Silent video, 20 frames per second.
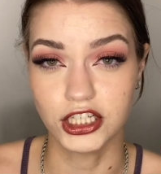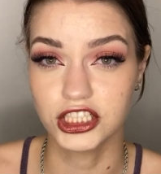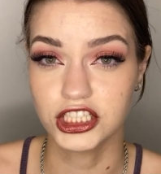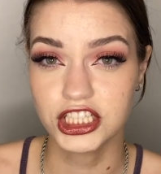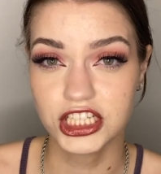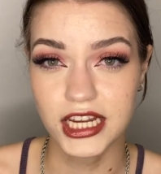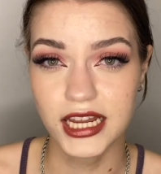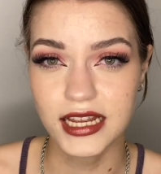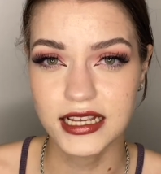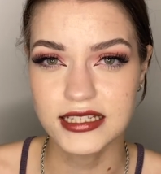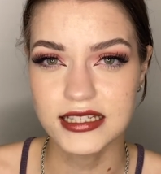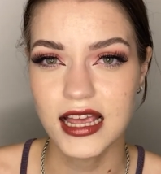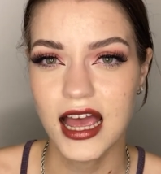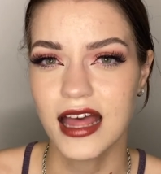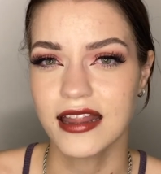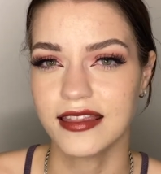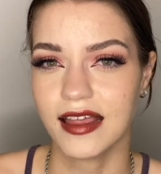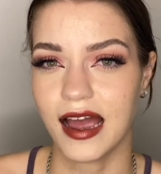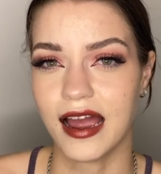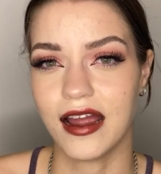cheeks
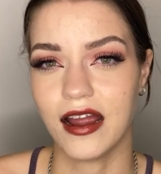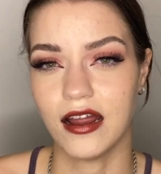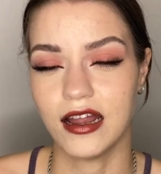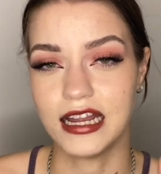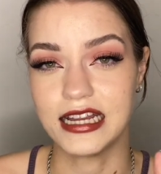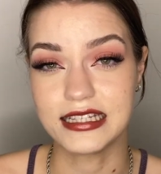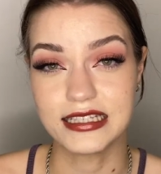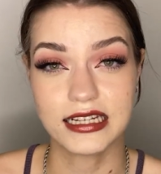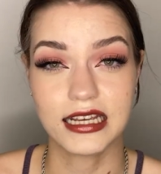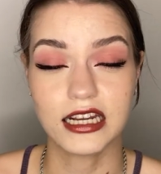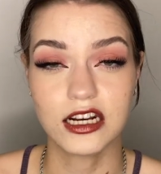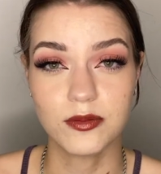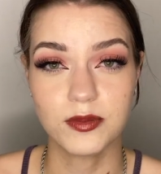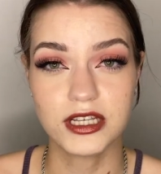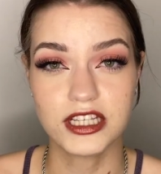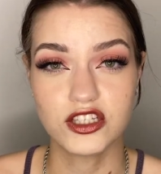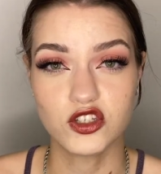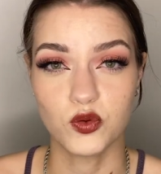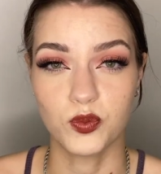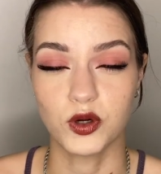that isn't going to
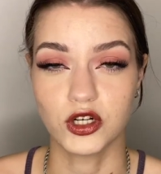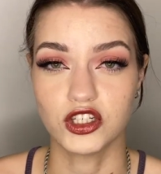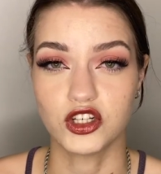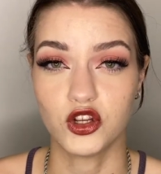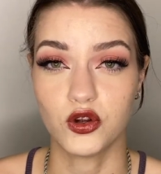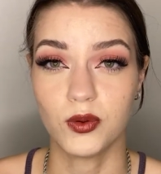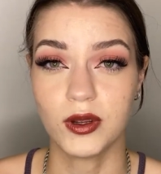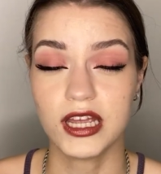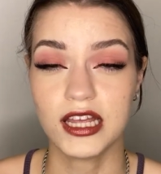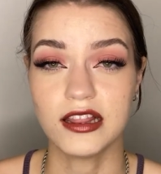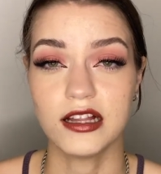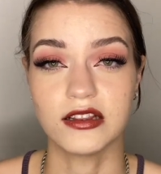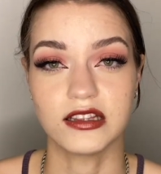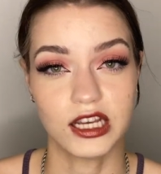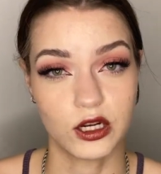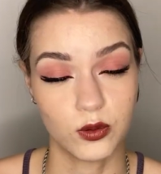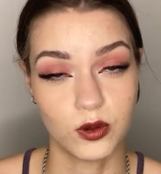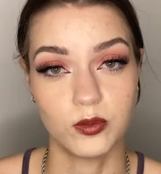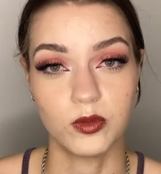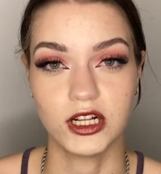be super dewy, the
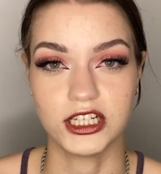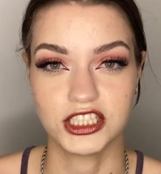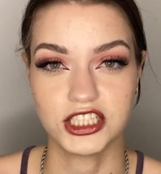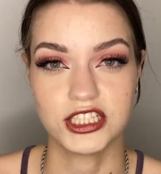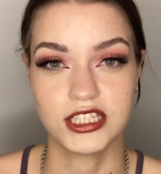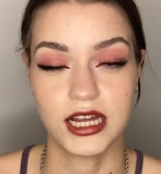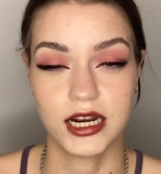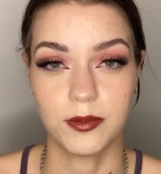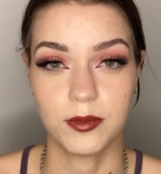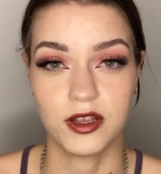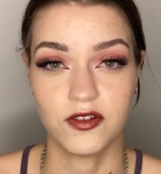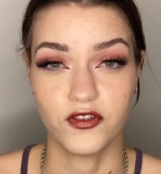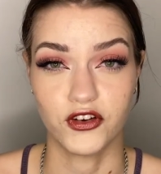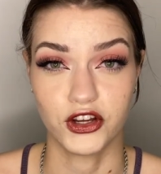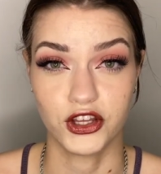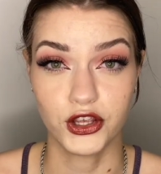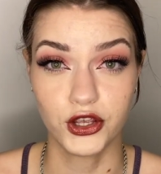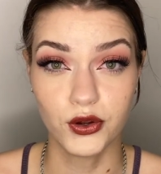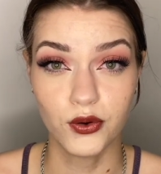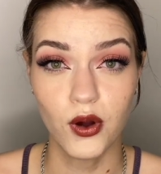liquid blush is going to be for
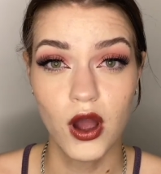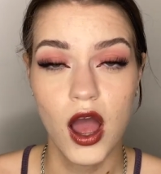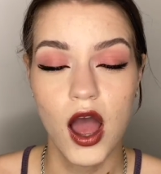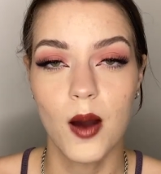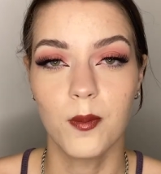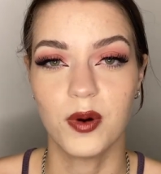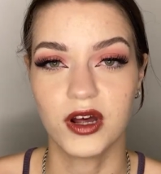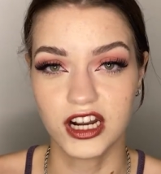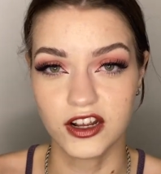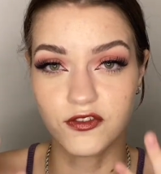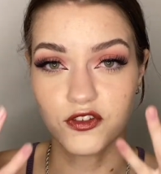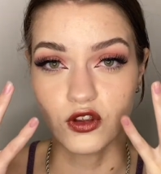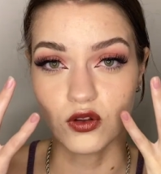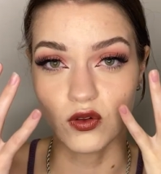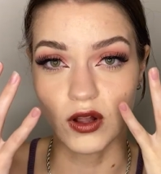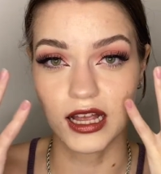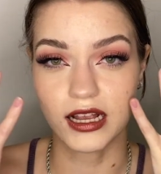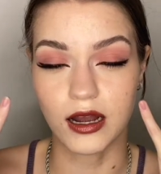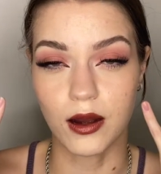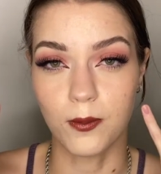you. But if you
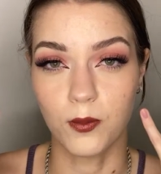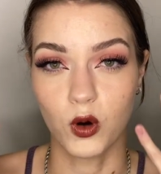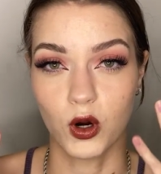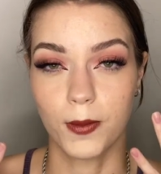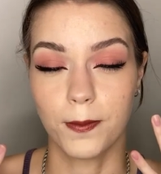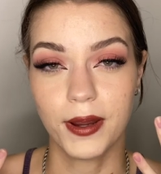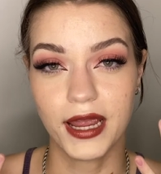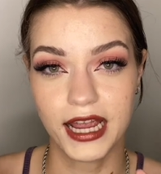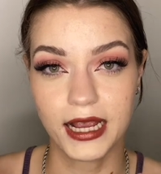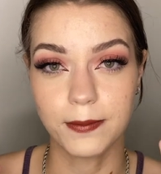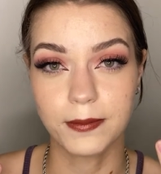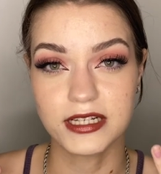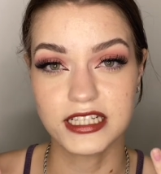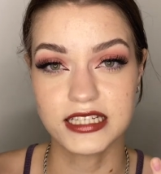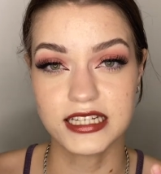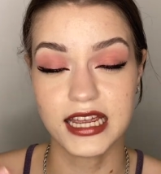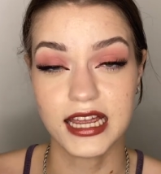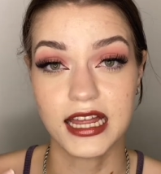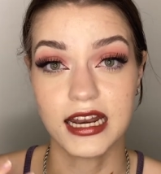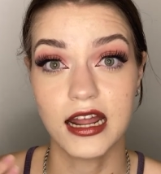like a more
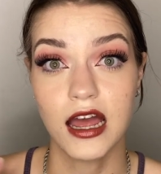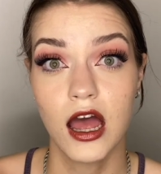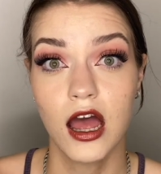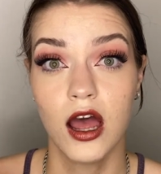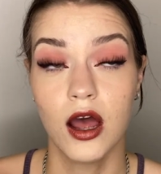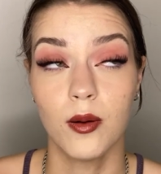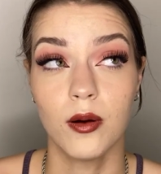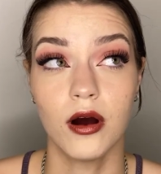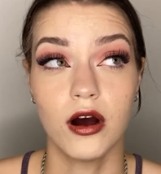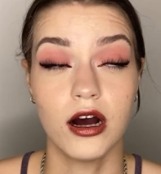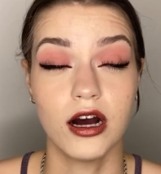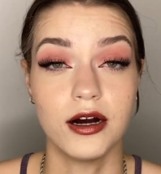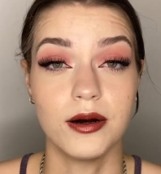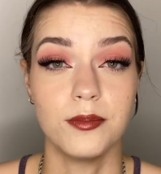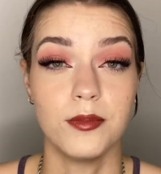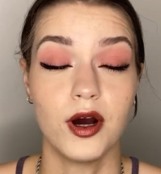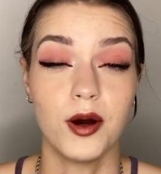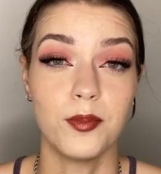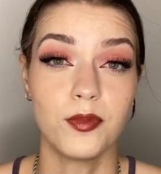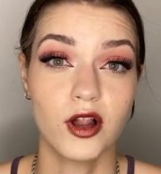pigmented
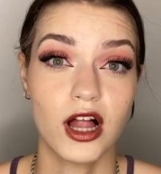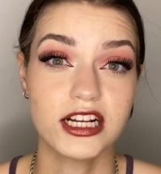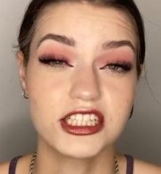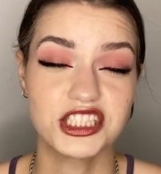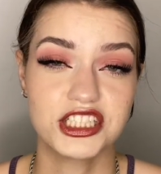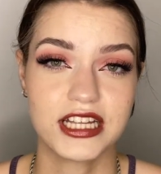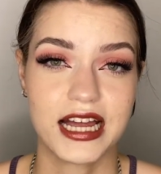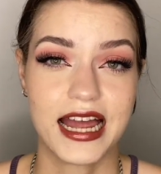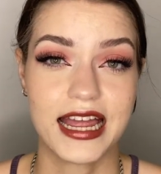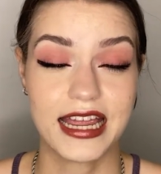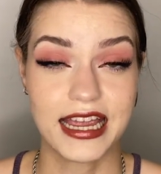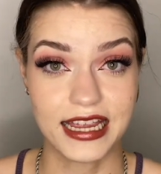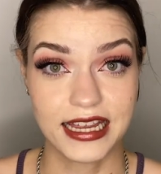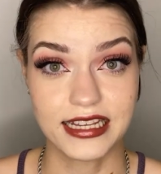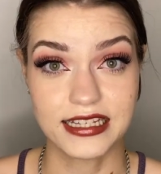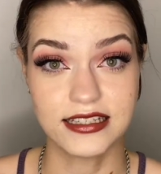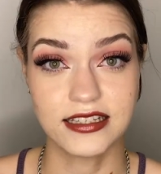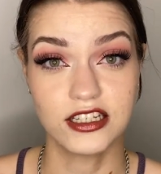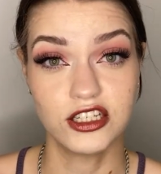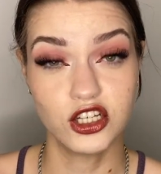blush that
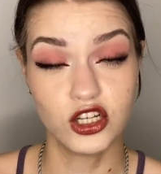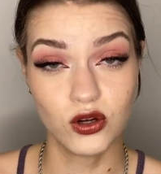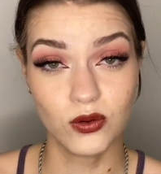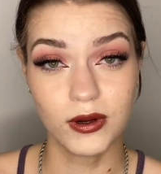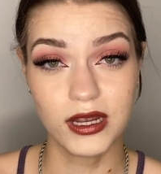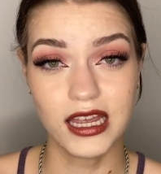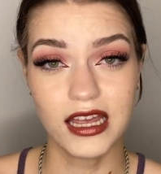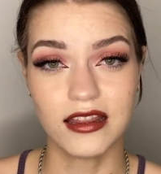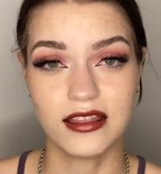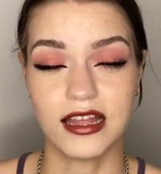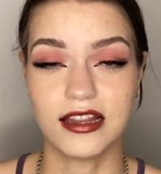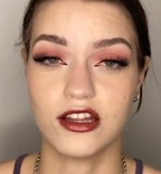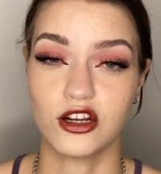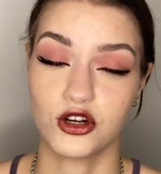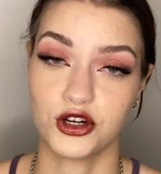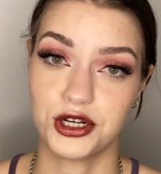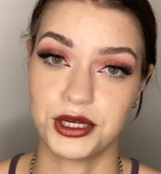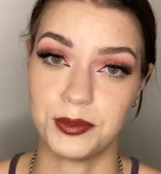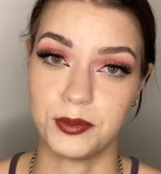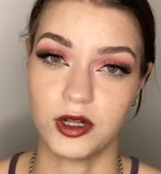is dewy, then the
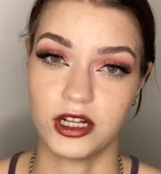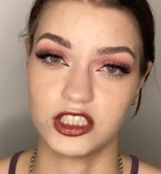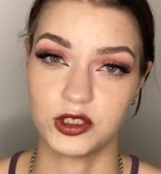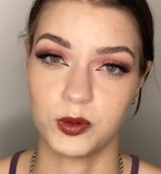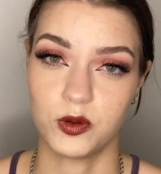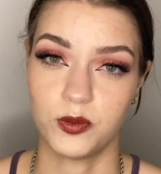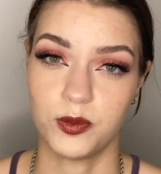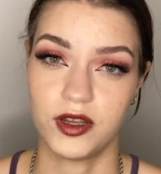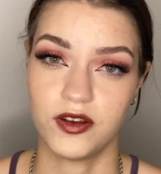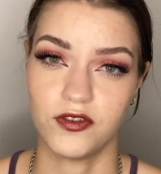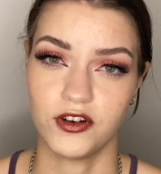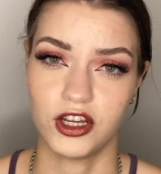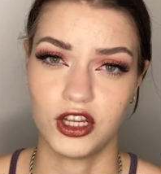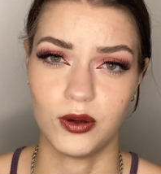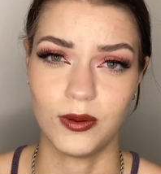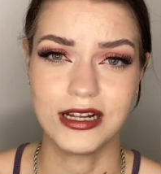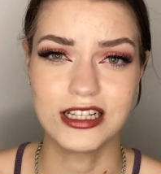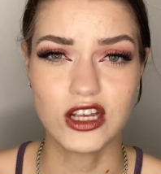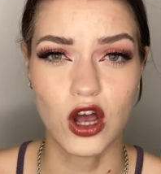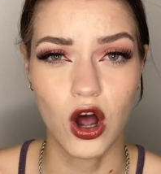cream blush will be for
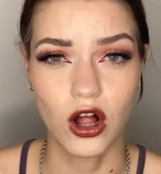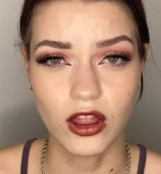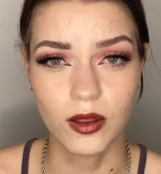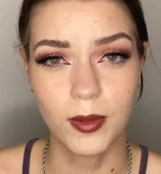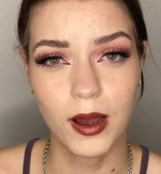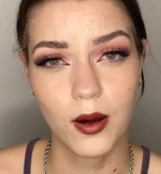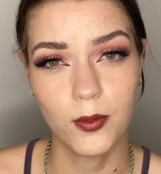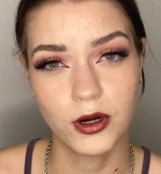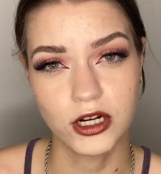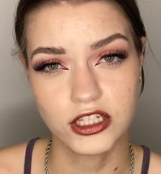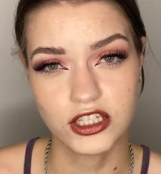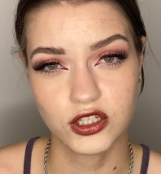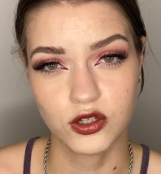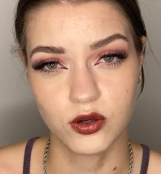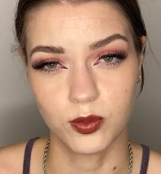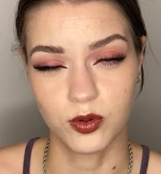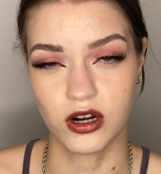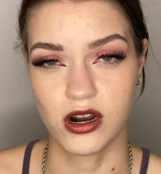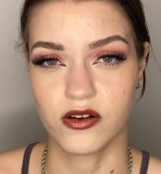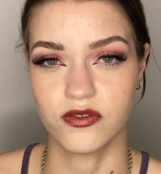you. It's all about personal
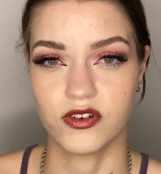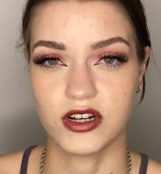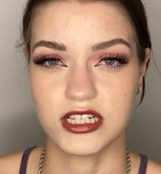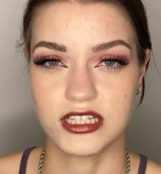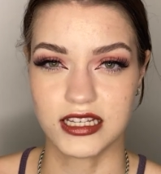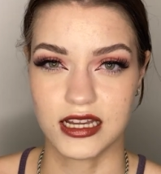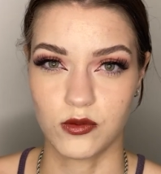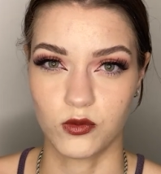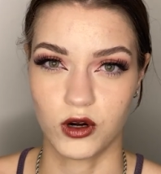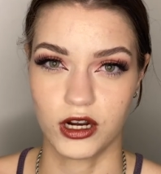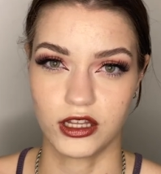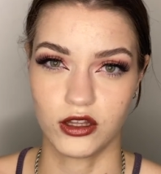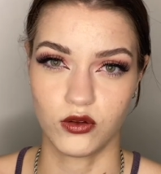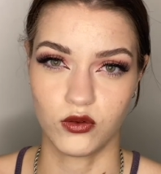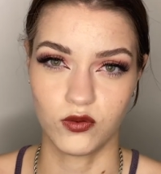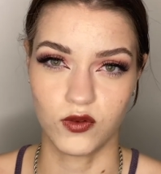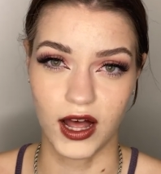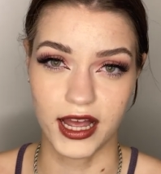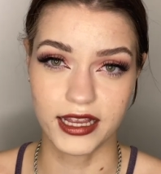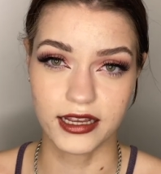preference and what you
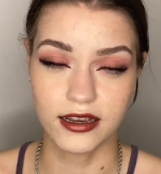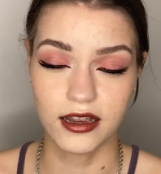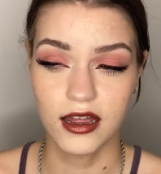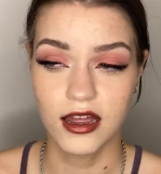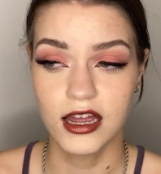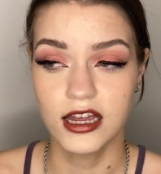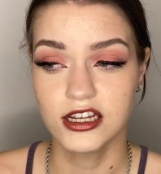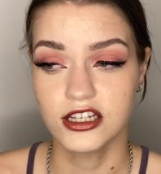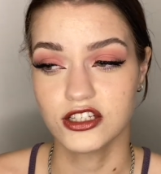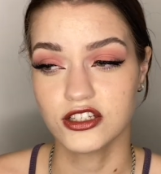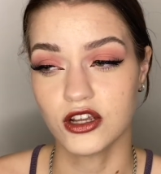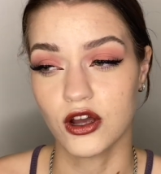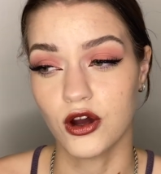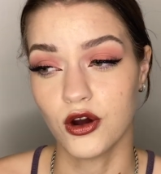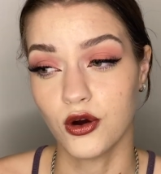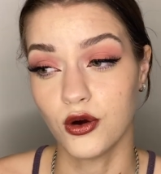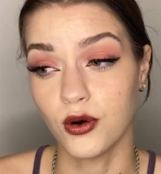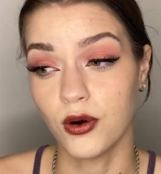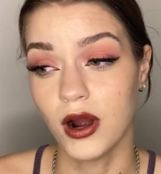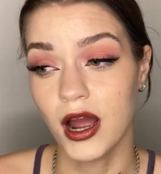like.
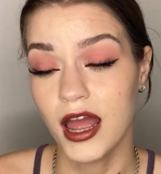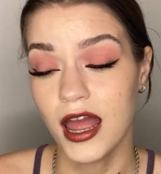So